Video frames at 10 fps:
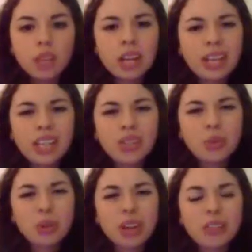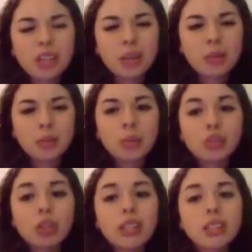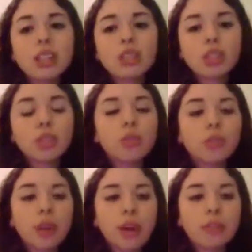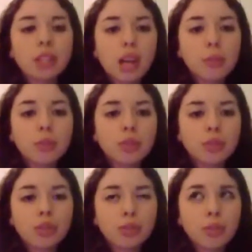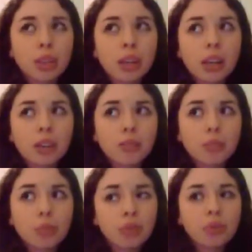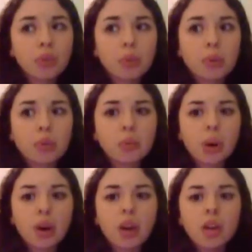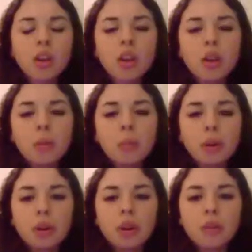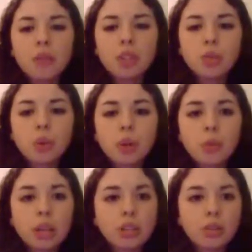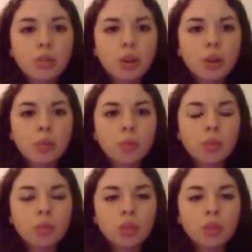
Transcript: I guess you wouldn't have time, but translation you do have the time to do this really, for the most part. But first you want to brainstorm.